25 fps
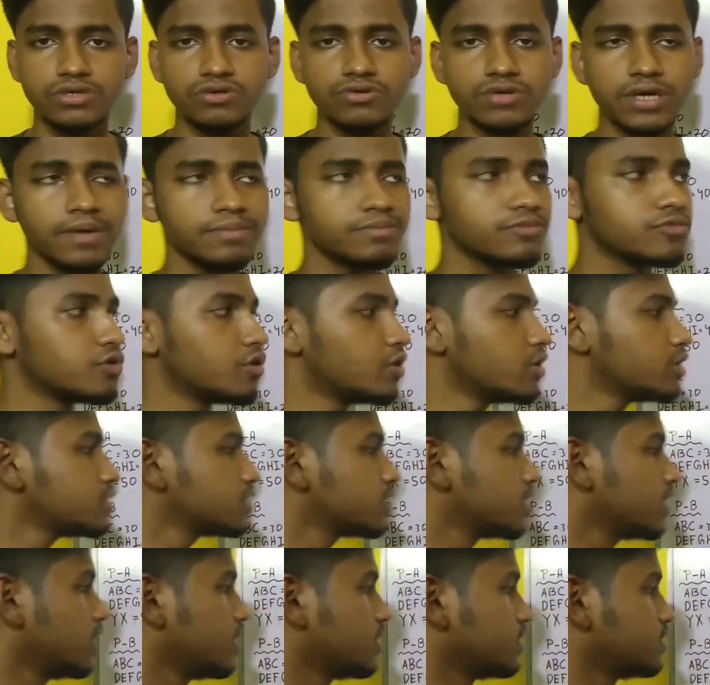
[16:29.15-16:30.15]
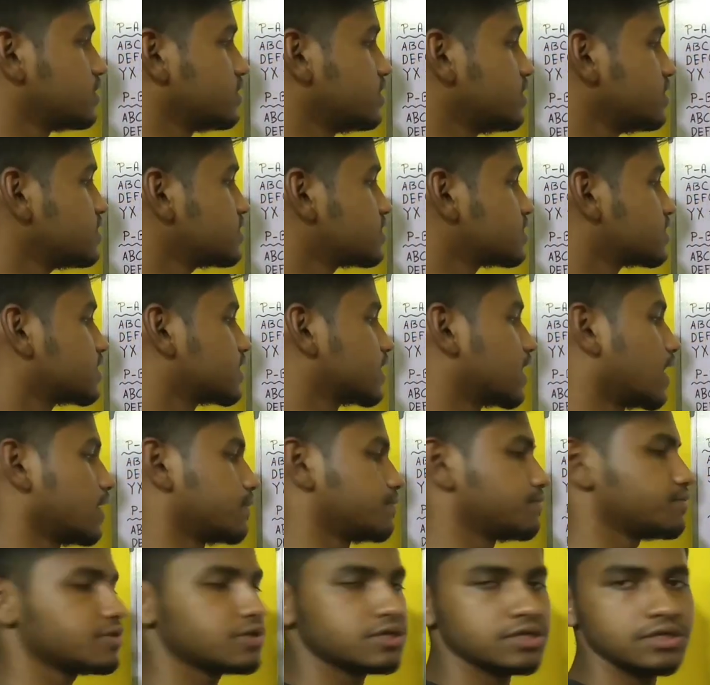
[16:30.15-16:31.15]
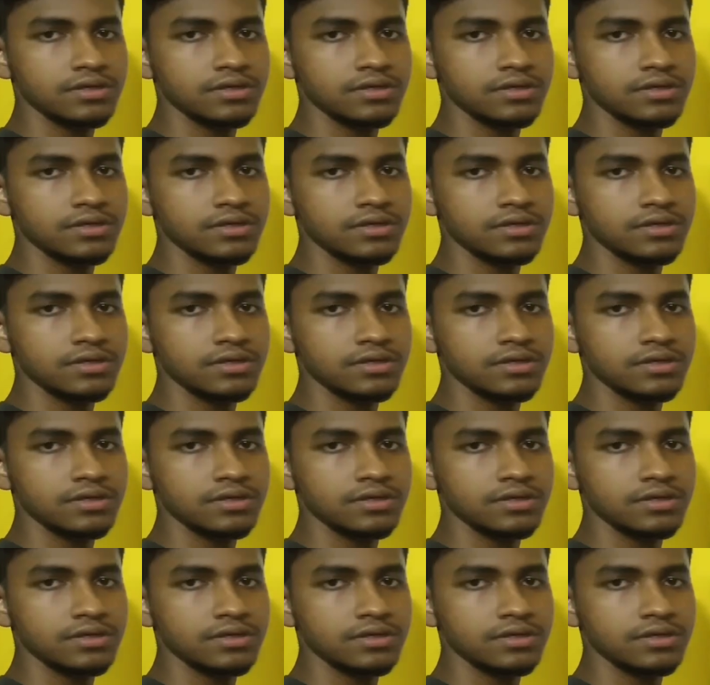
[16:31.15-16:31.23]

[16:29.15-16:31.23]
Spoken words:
you have got this graph